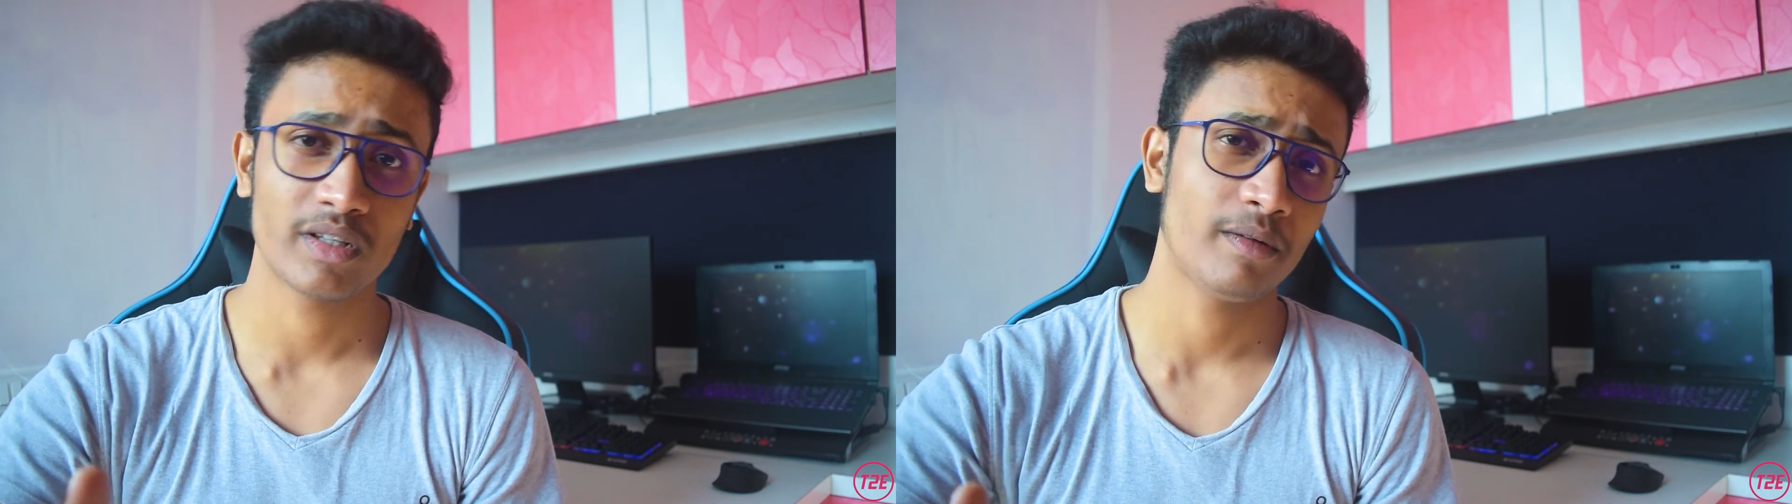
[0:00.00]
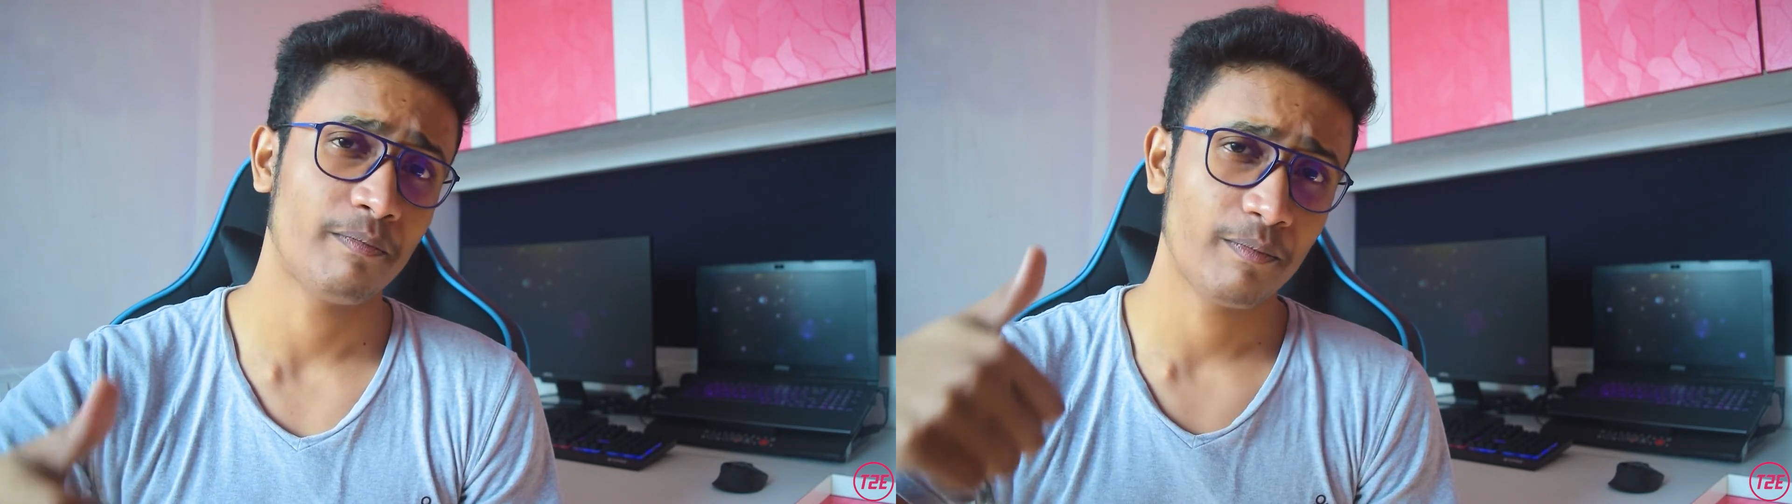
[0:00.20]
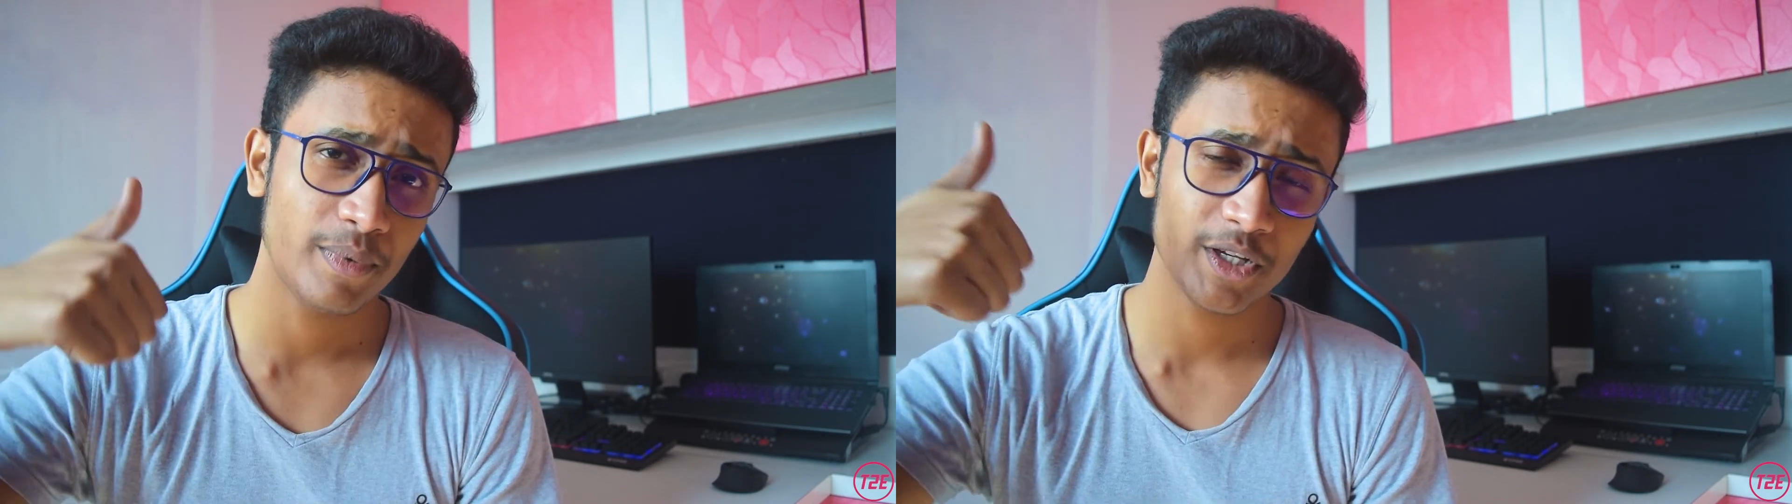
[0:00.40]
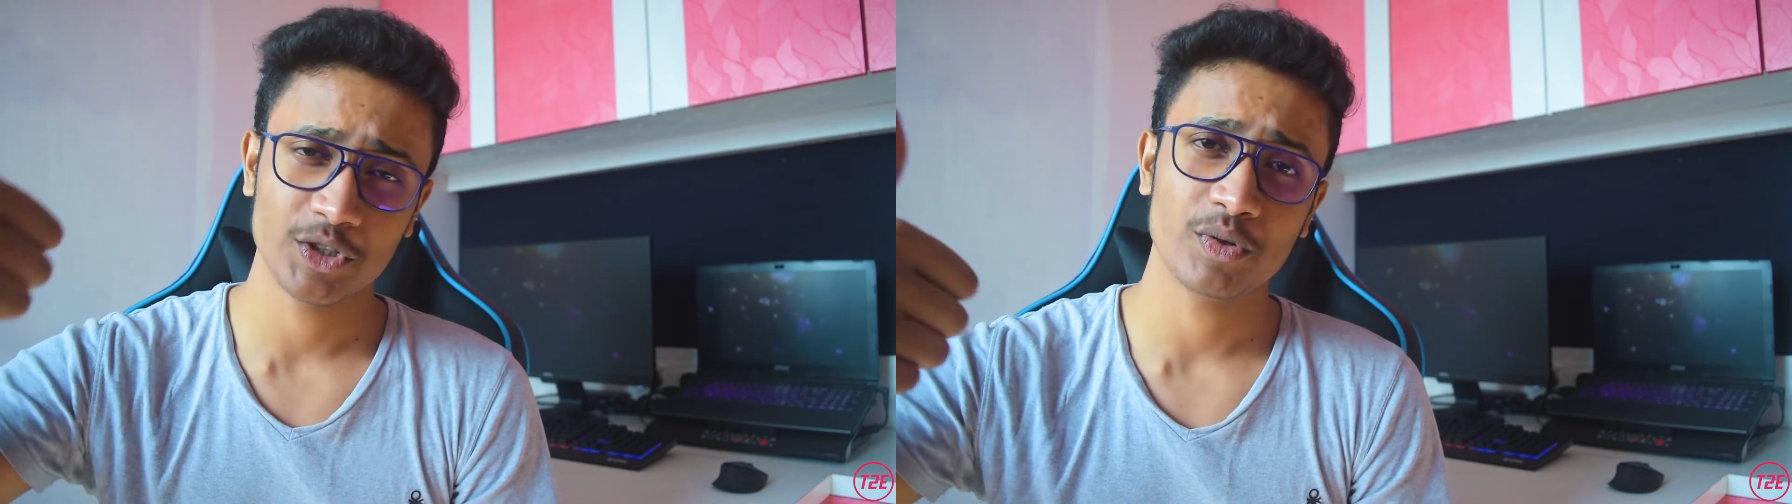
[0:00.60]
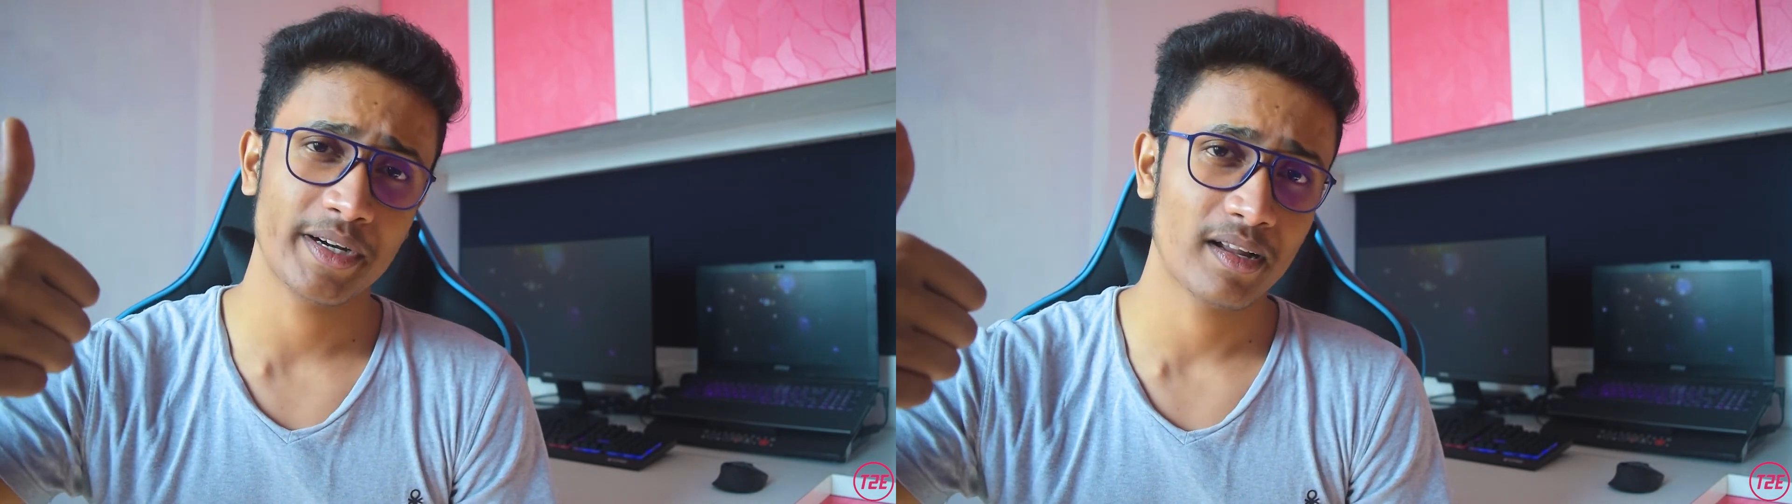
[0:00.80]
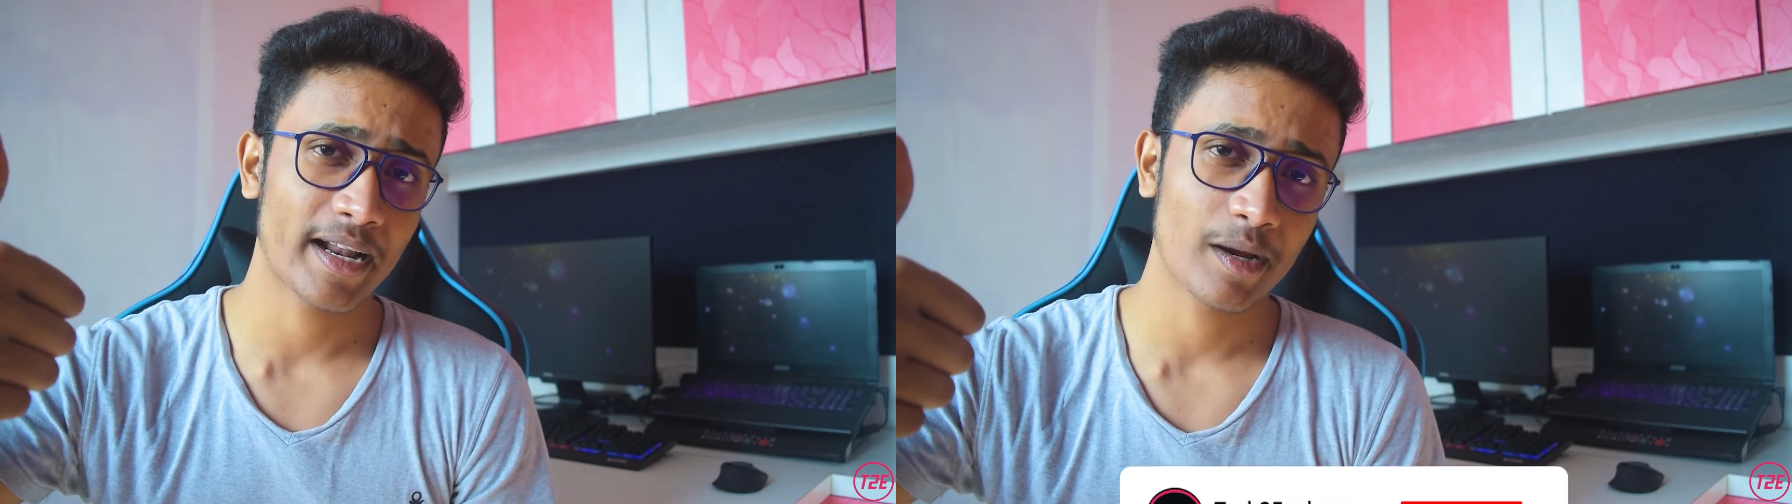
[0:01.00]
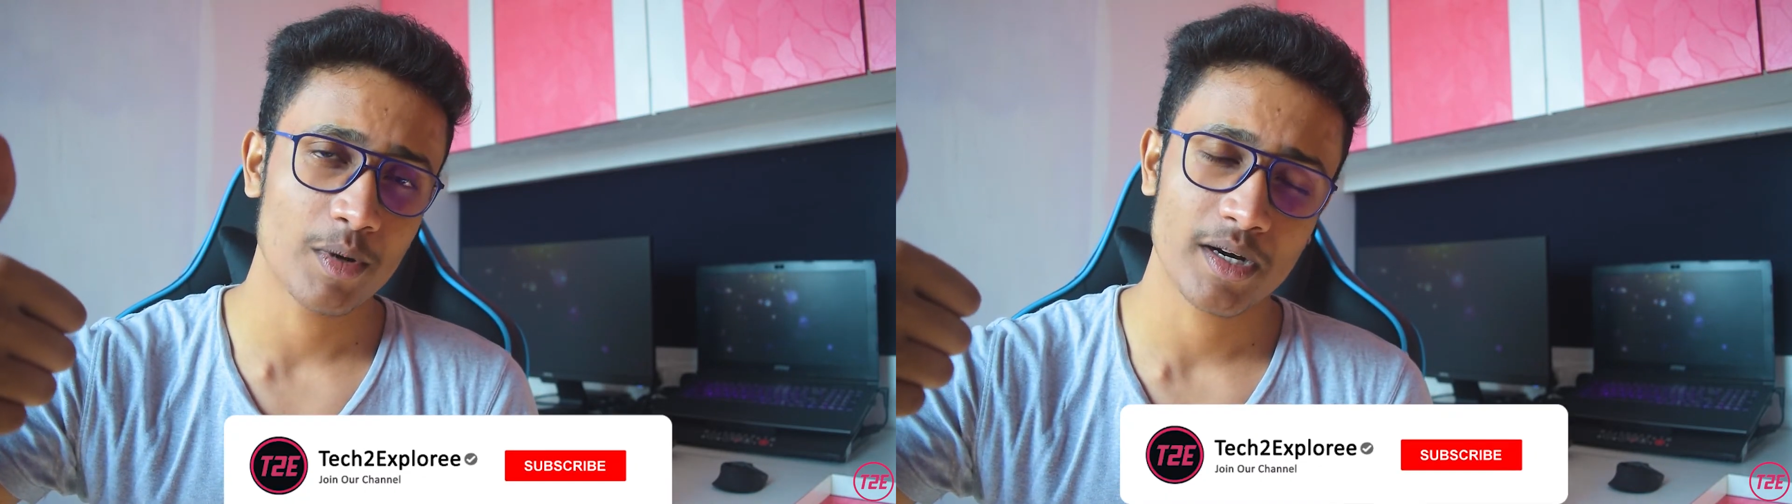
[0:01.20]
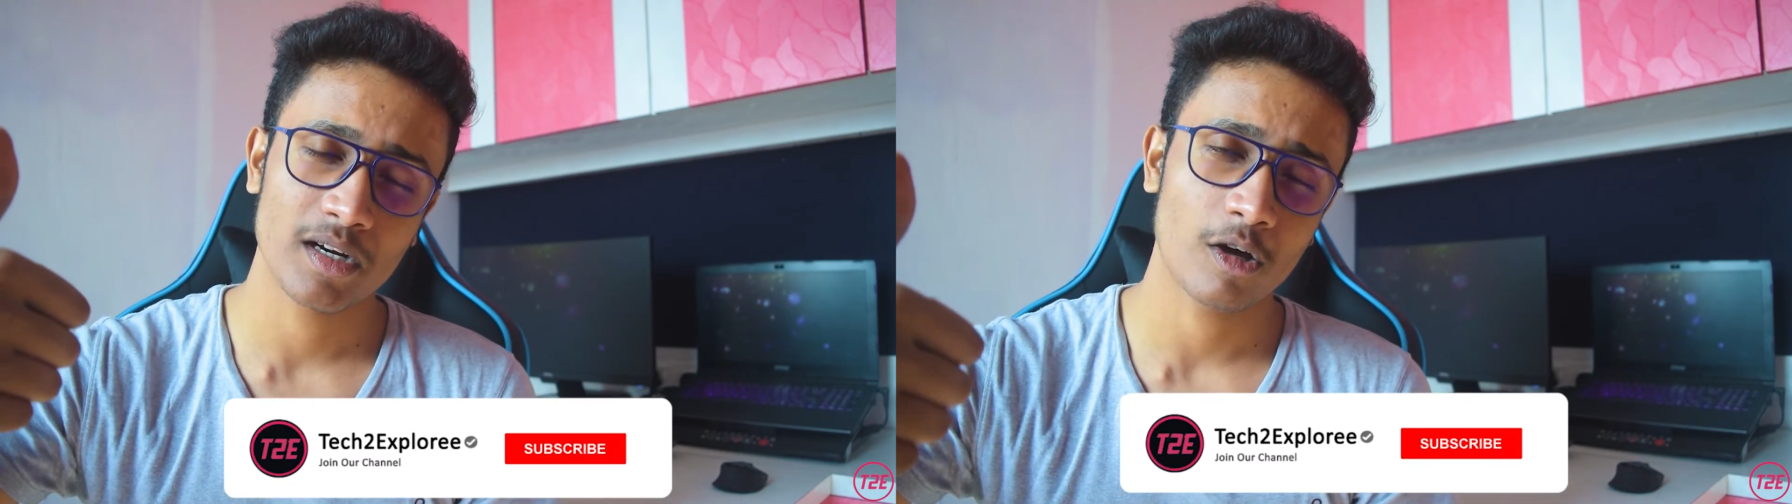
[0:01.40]
then please do hit the like
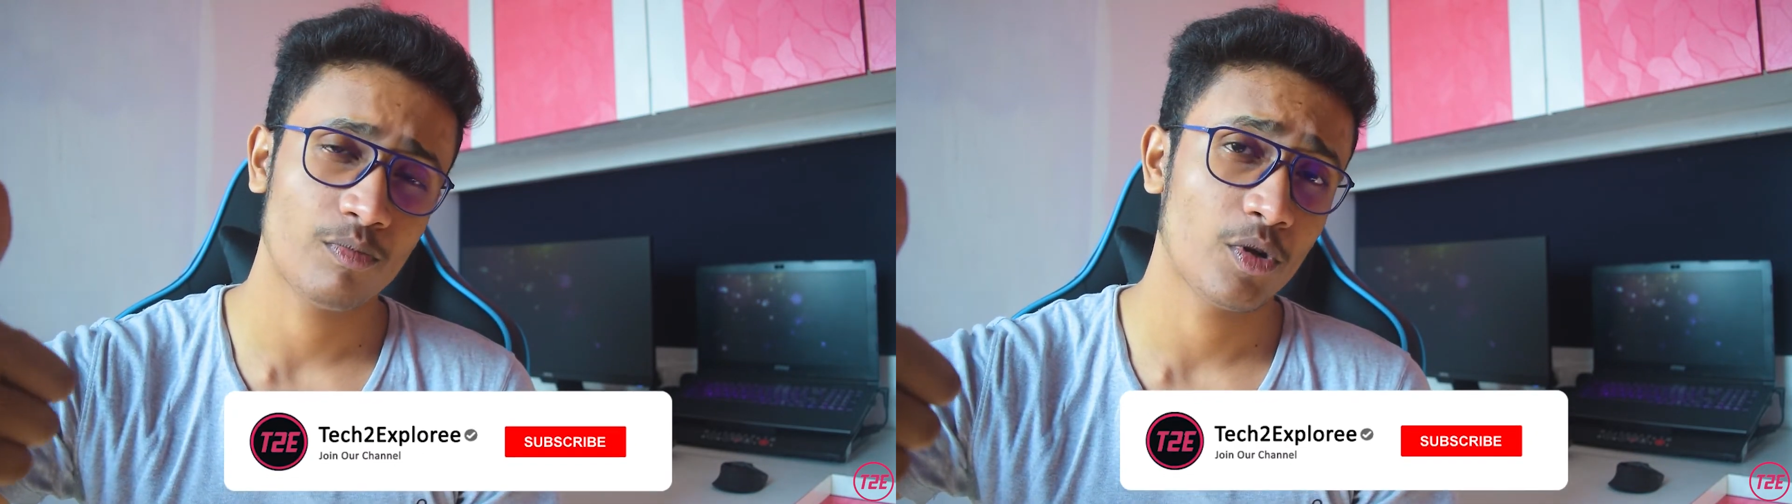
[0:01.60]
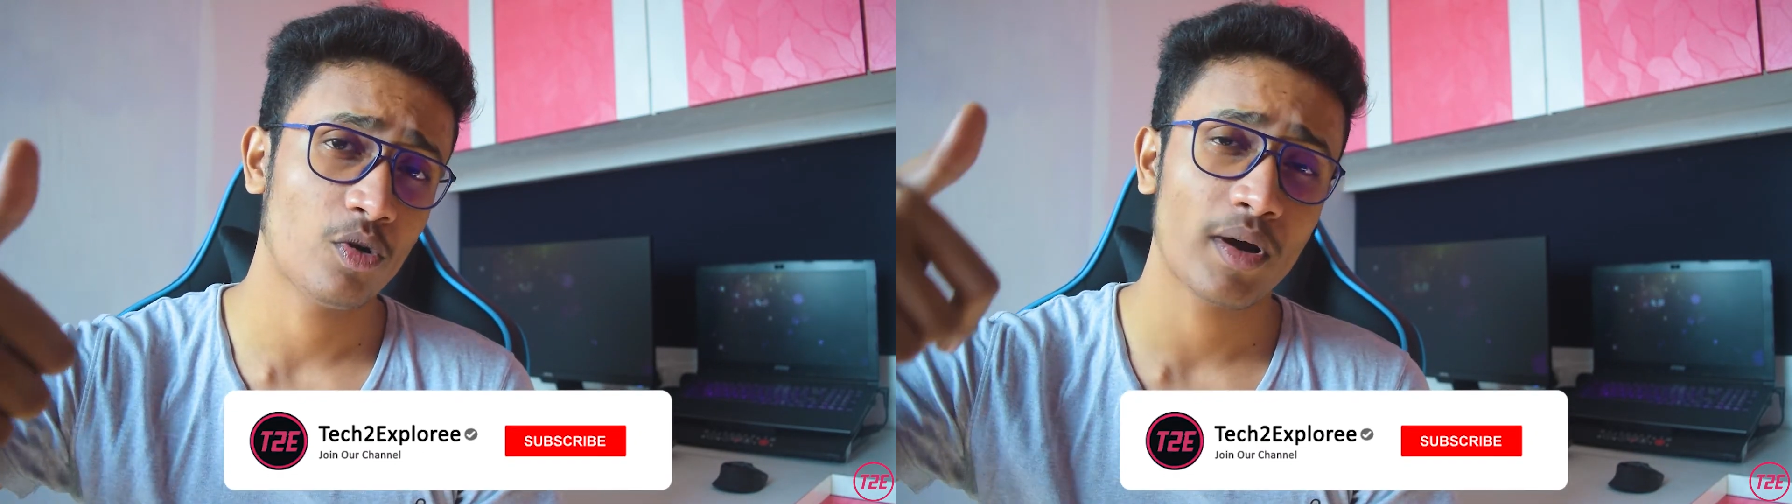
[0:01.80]
button down below,